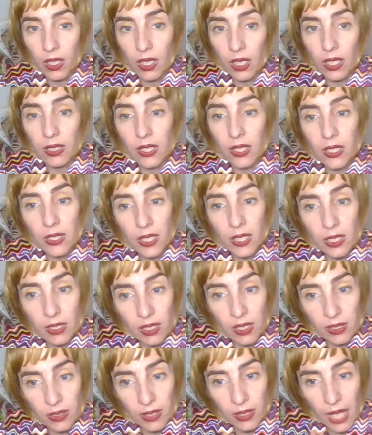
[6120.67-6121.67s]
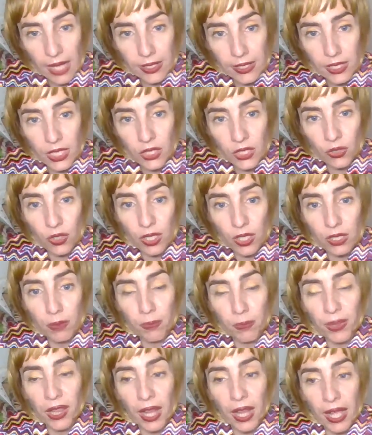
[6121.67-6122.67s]
This is
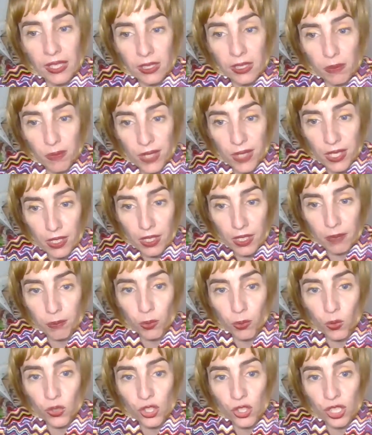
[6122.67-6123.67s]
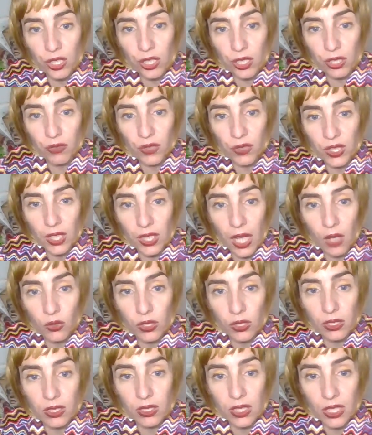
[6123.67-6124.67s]
narcissist plus being a bullshitter
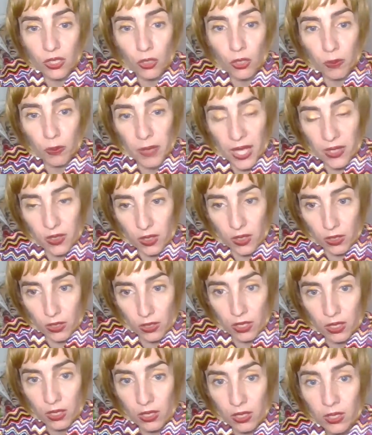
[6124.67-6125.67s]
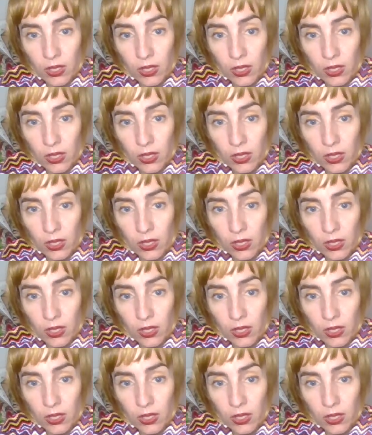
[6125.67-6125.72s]
without zero manners.